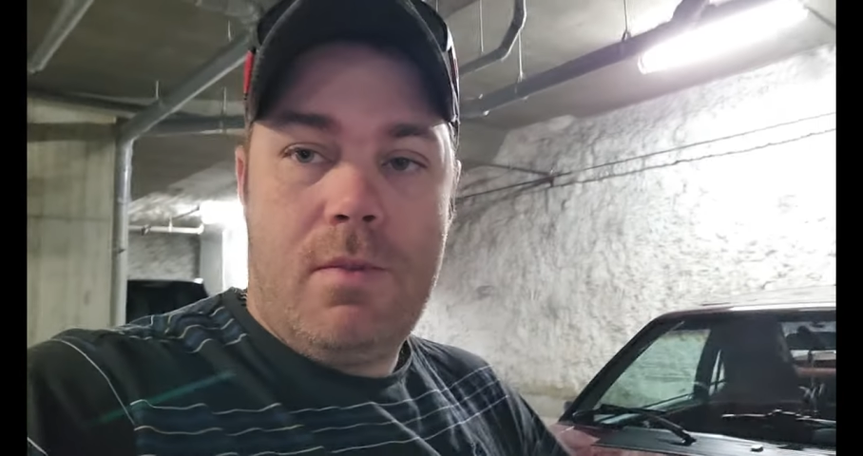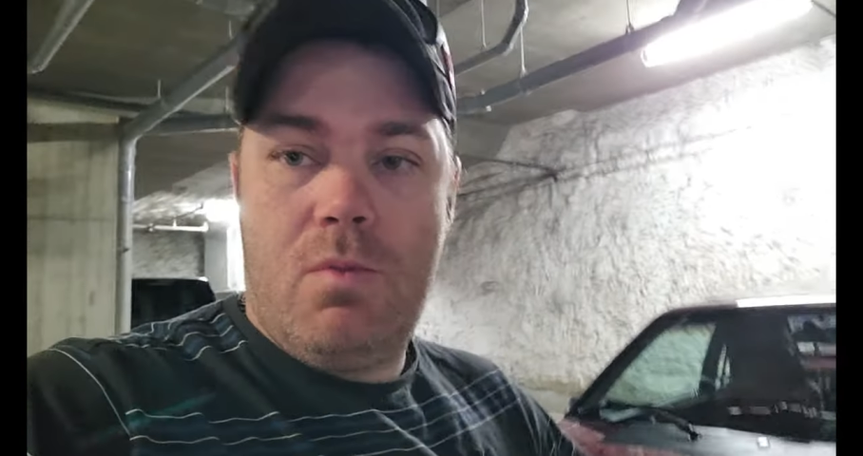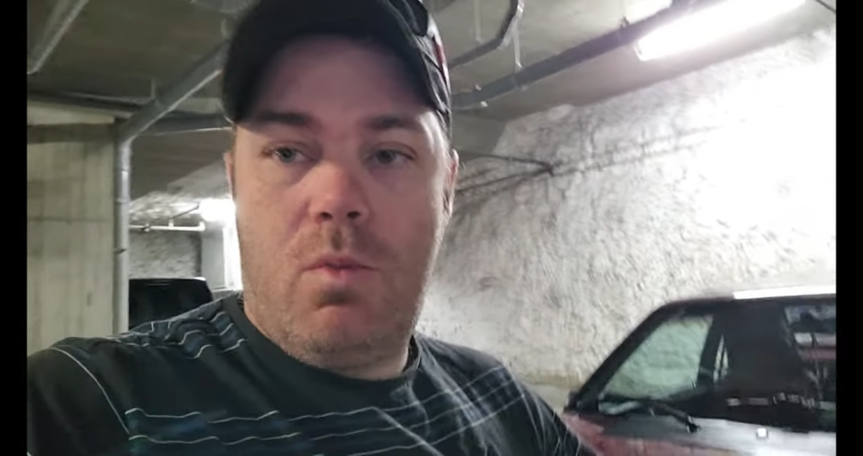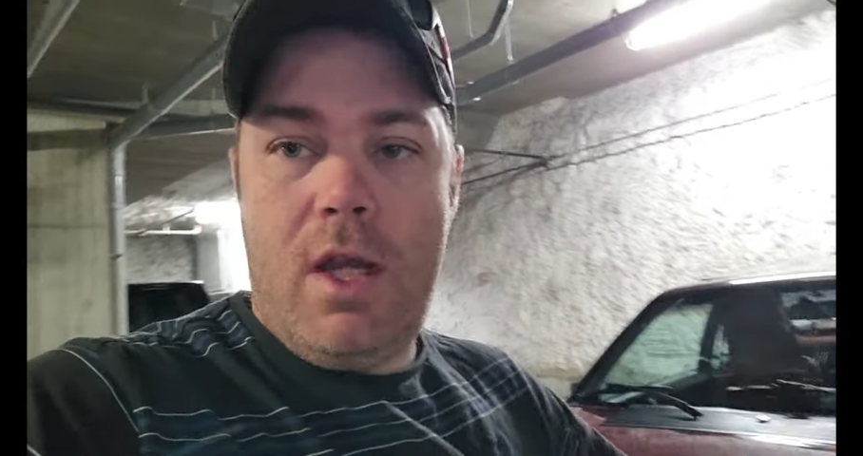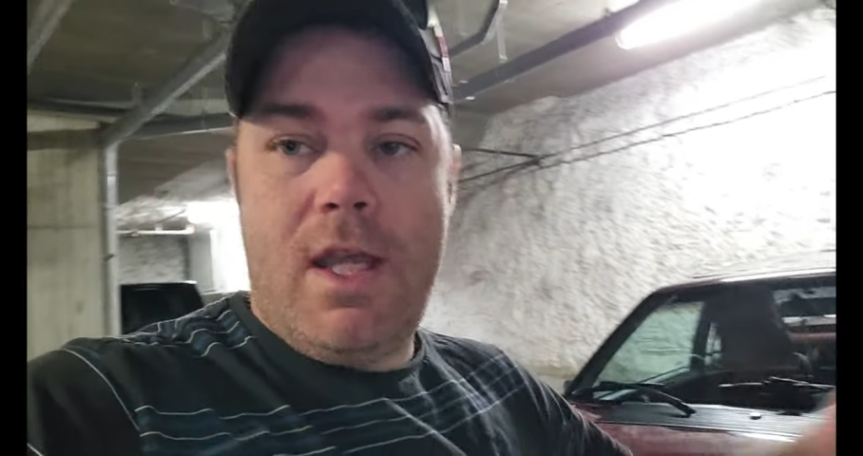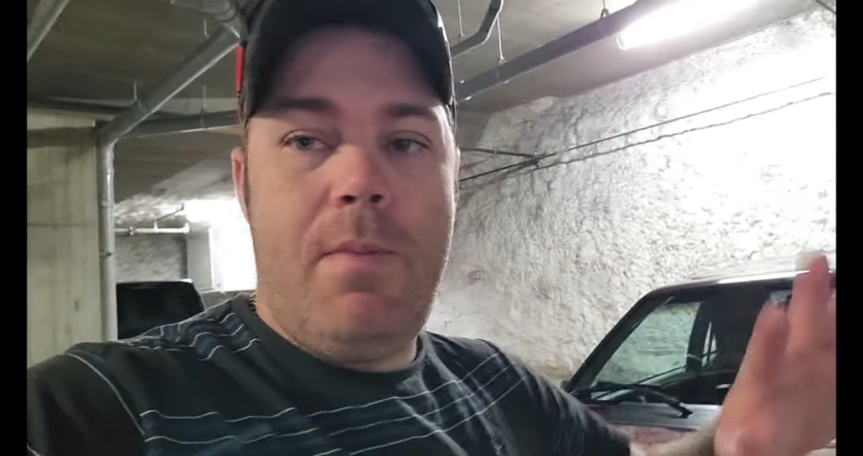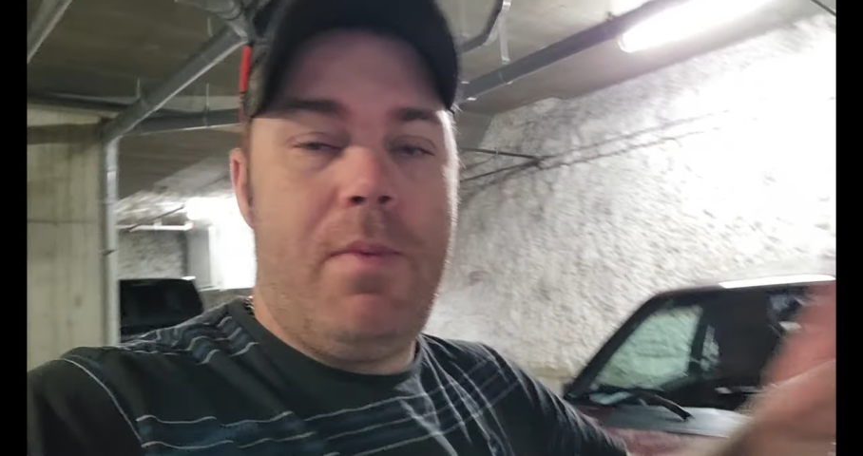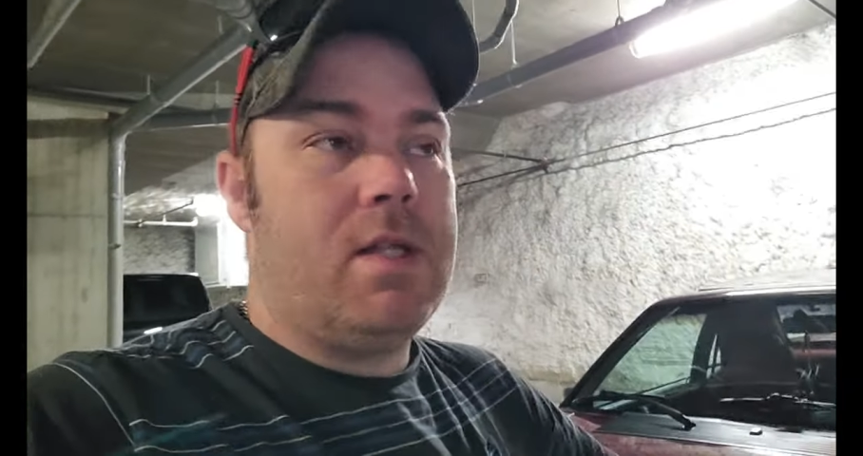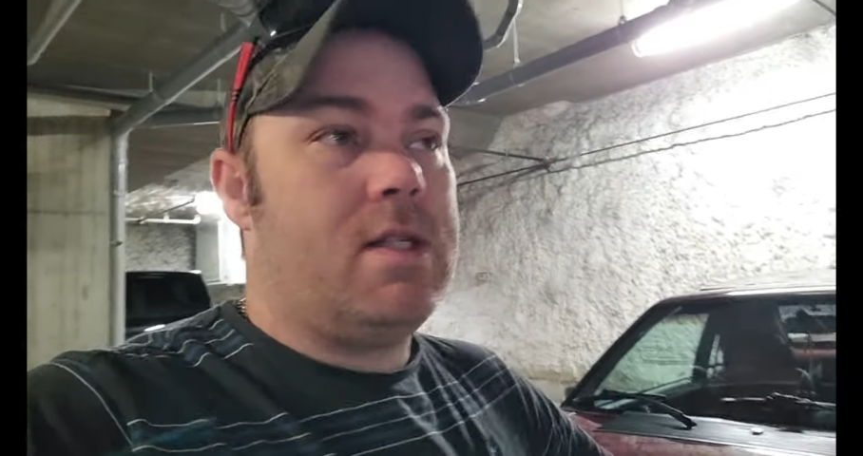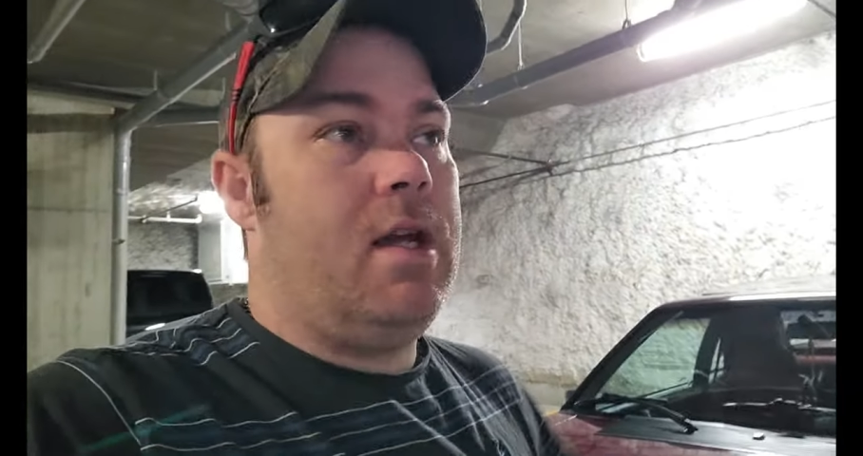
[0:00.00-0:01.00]
We keep
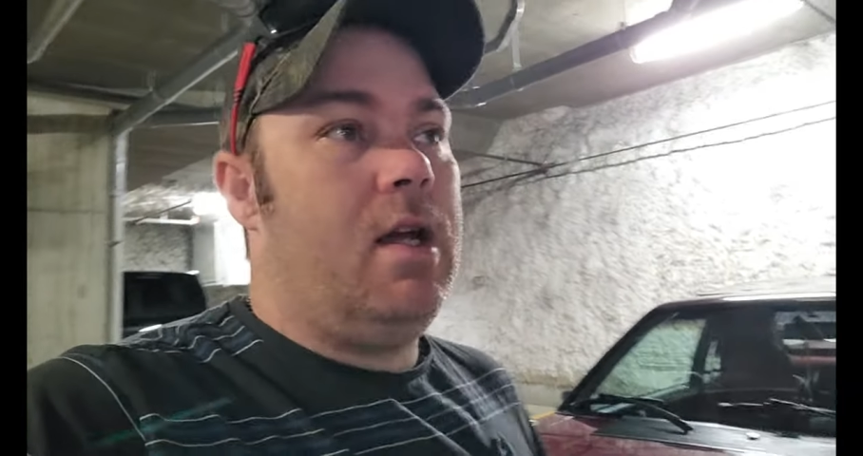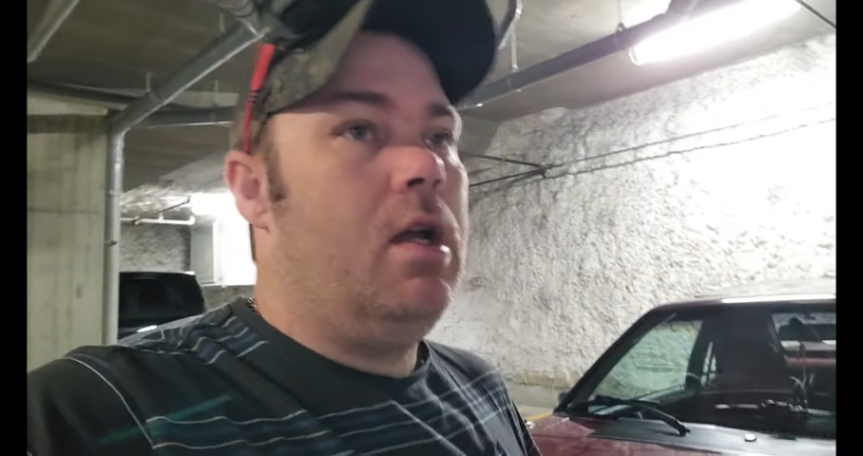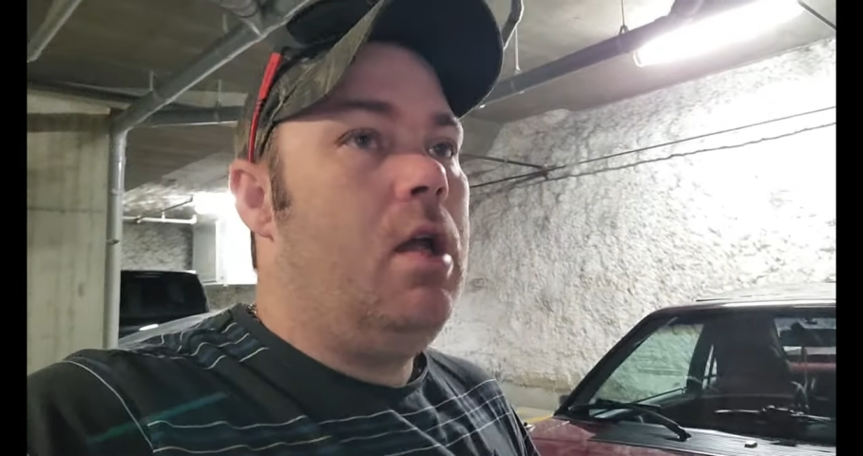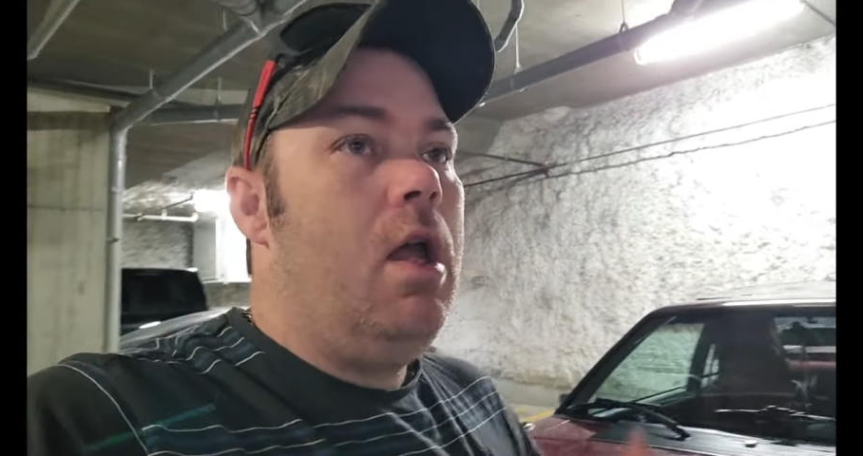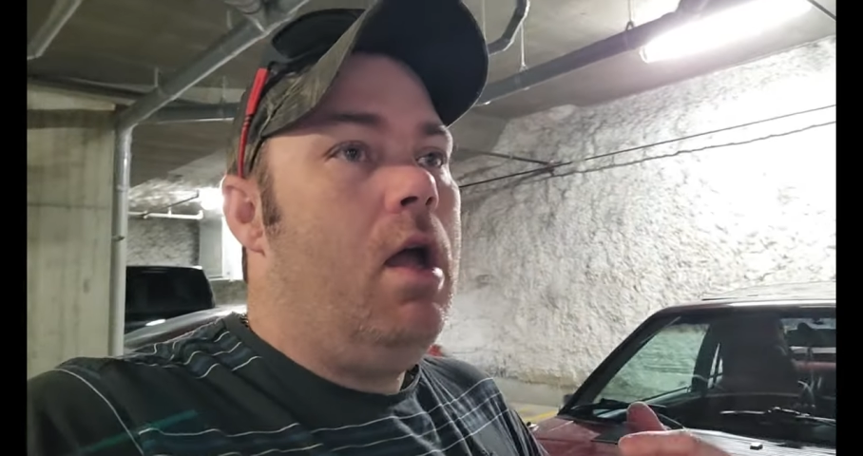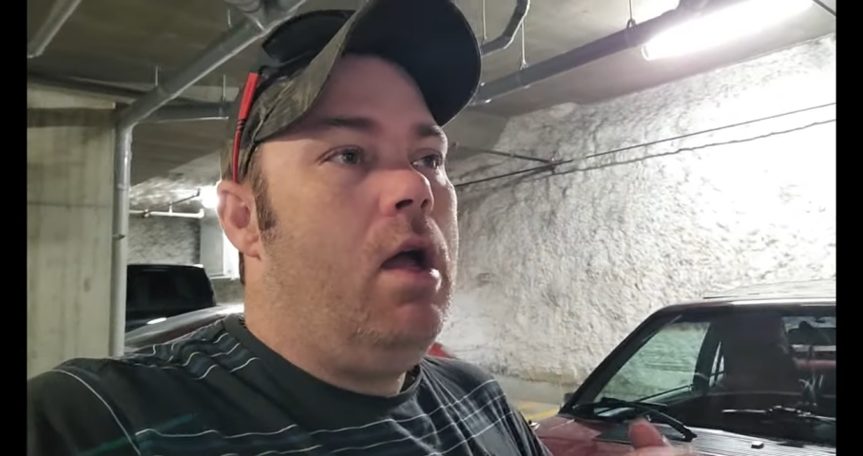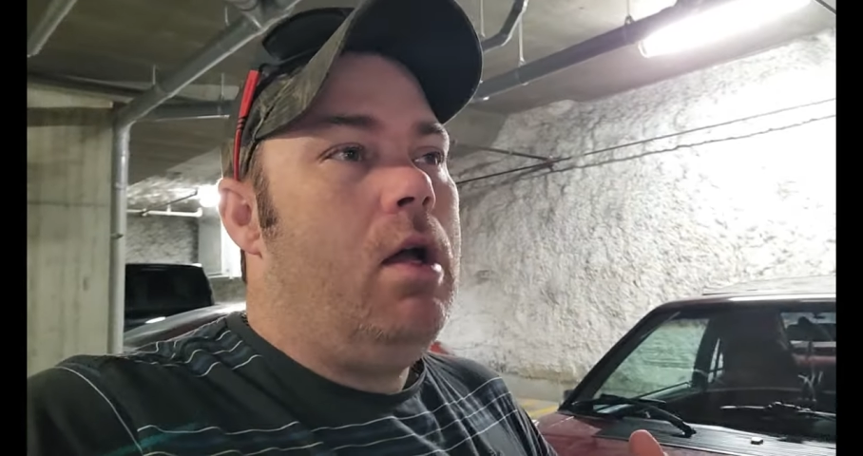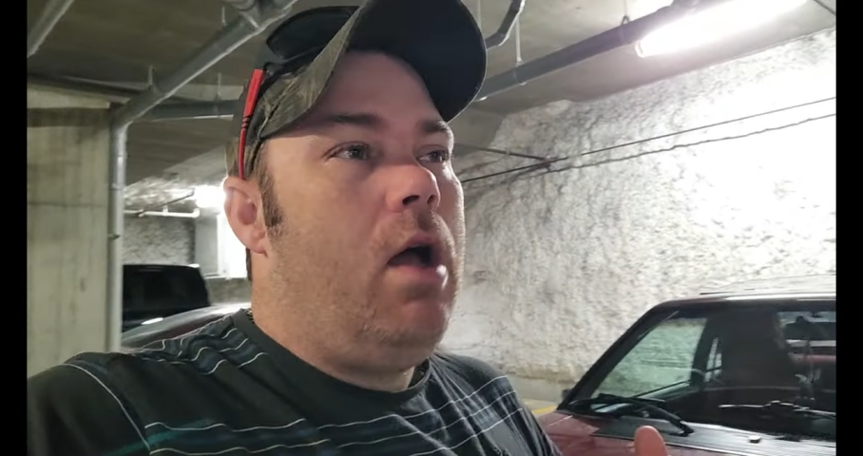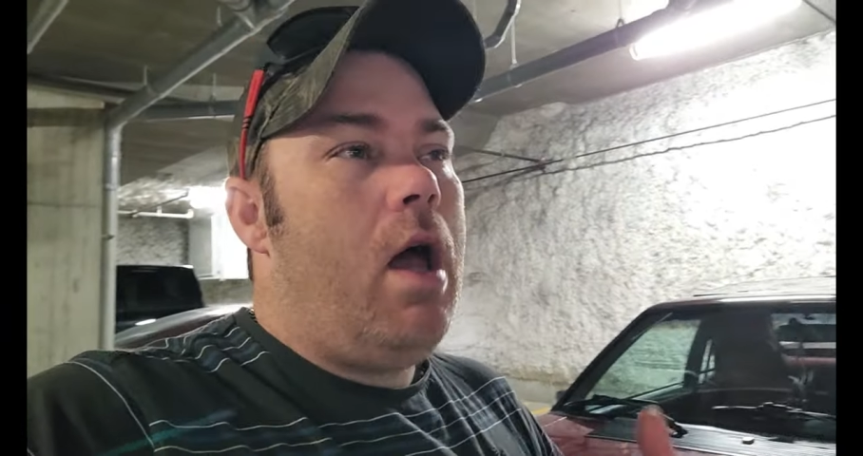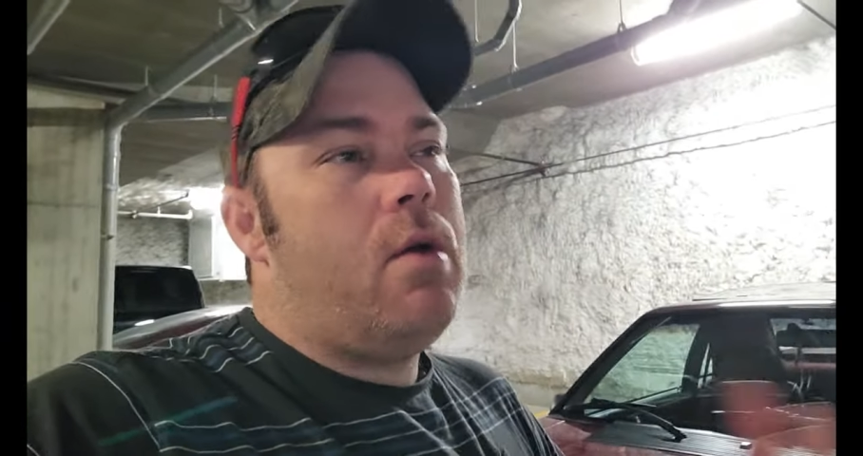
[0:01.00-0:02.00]
it, uh, I